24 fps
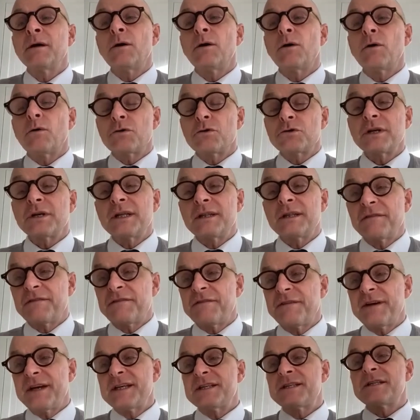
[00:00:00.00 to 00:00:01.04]
also in the
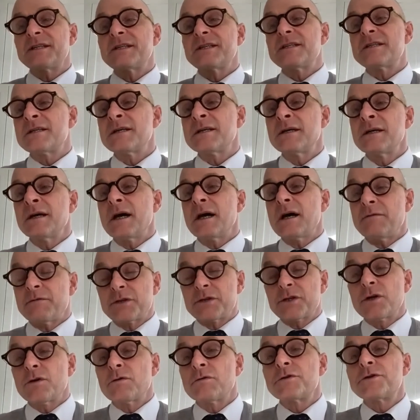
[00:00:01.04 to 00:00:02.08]
phases I was
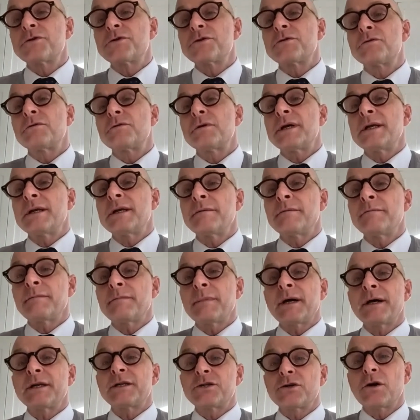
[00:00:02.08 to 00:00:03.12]
going through in
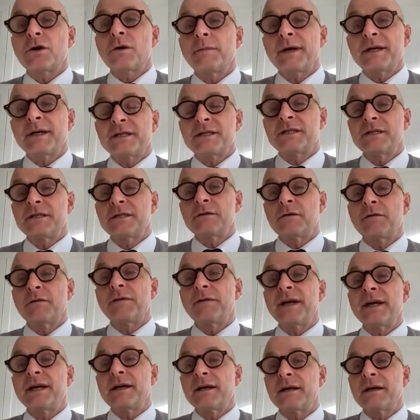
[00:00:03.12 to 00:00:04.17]
my job as CEO of
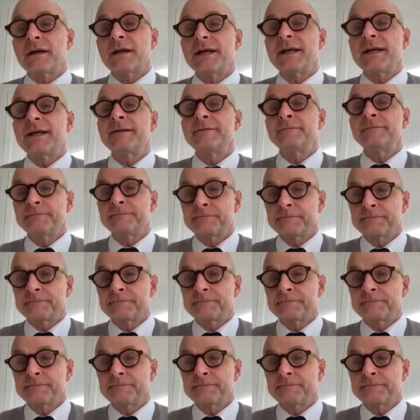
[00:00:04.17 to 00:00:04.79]
ALK.